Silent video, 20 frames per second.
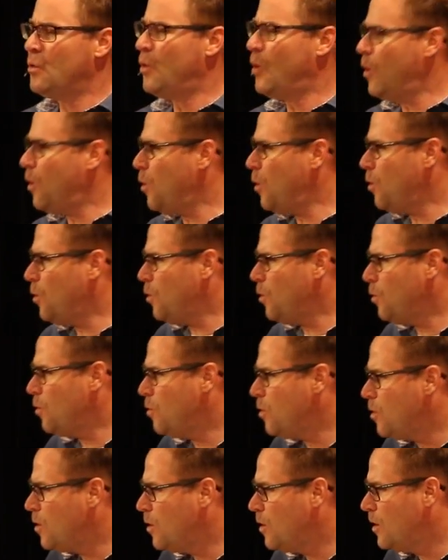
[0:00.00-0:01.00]

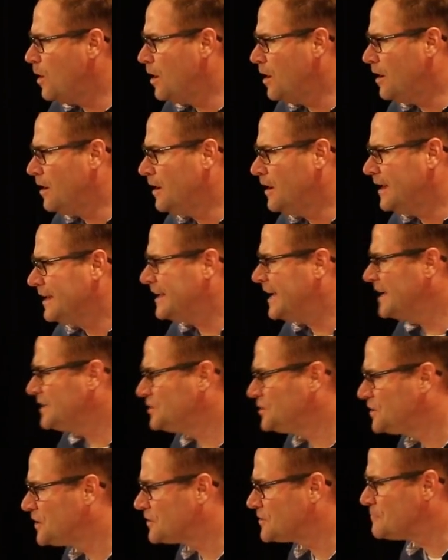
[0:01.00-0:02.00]
Whoo!
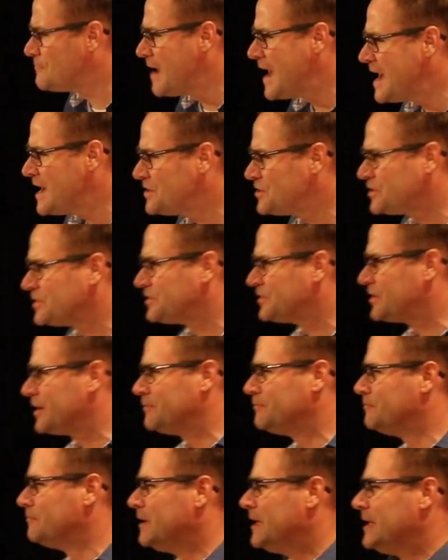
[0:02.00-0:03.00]
Can't you just imagine
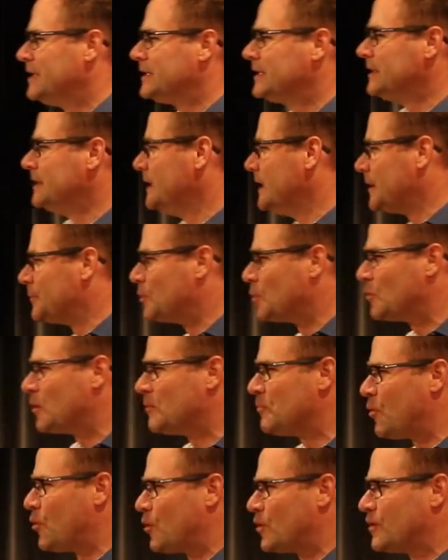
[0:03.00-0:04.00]
some liberal
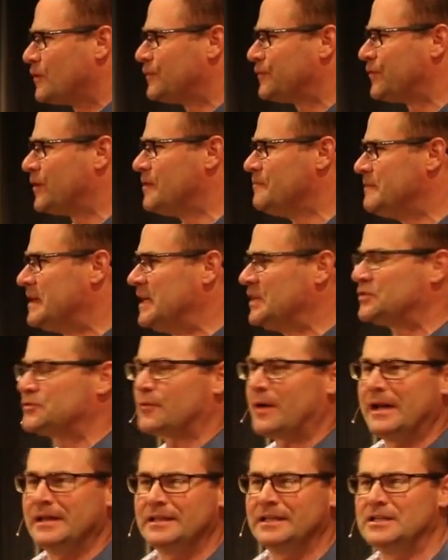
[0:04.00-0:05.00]
reporter from
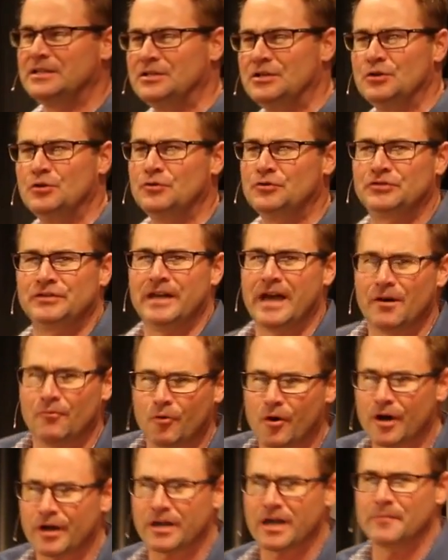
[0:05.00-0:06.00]
Israeli news
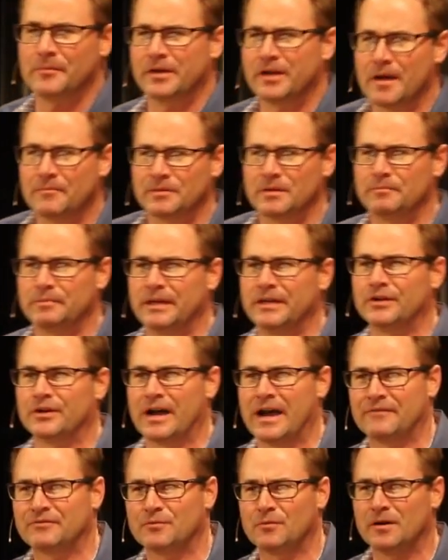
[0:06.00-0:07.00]
network coming up to Peter
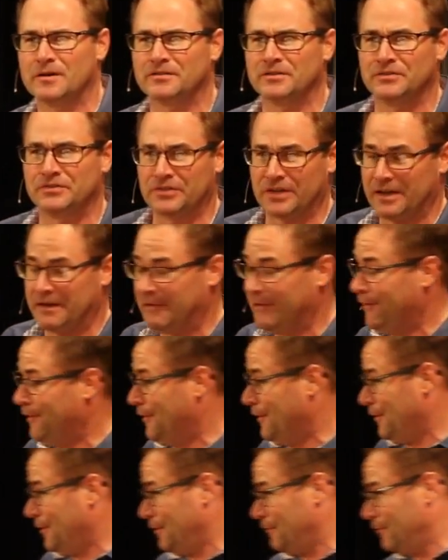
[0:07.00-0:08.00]
afterwards and say,
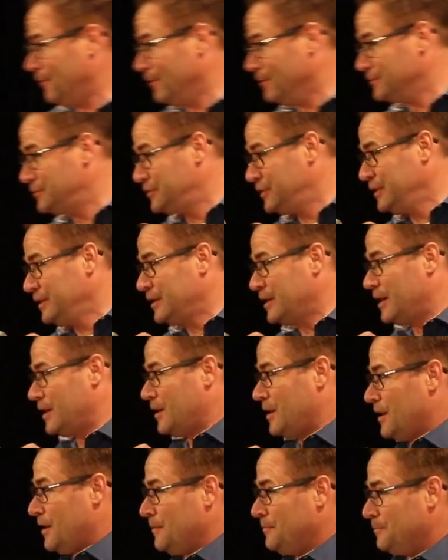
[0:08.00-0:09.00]
"Well, gee,
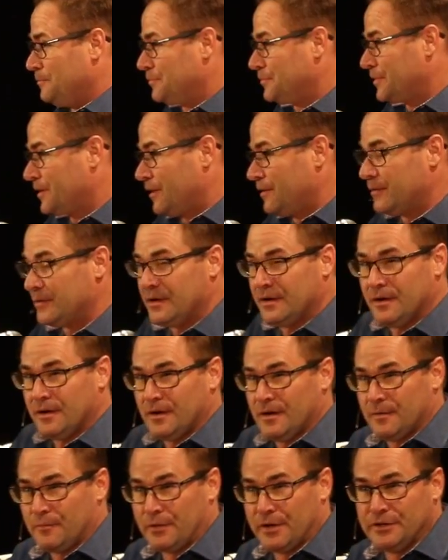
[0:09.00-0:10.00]

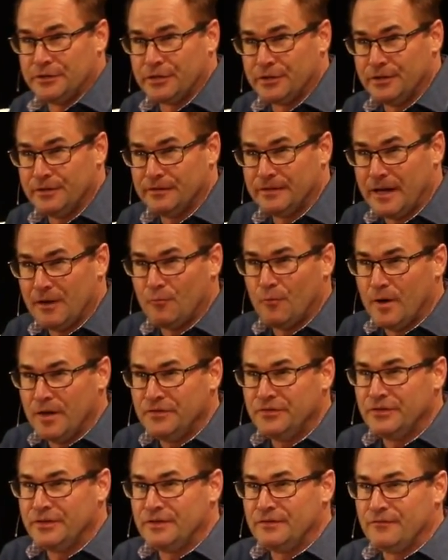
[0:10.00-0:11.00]
preacher, that
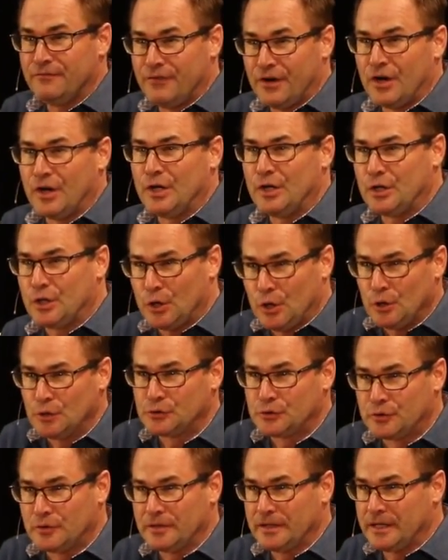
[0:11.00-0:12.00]
wasn't very
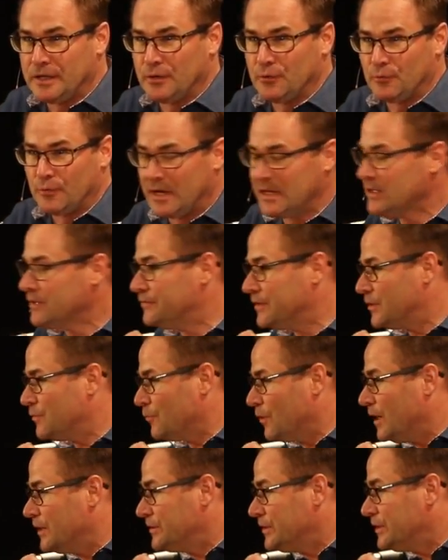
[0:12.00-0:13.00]
culturally
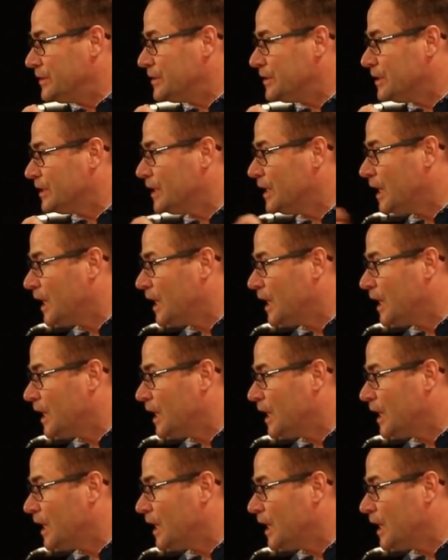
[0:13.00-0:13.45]
relevant, was it?"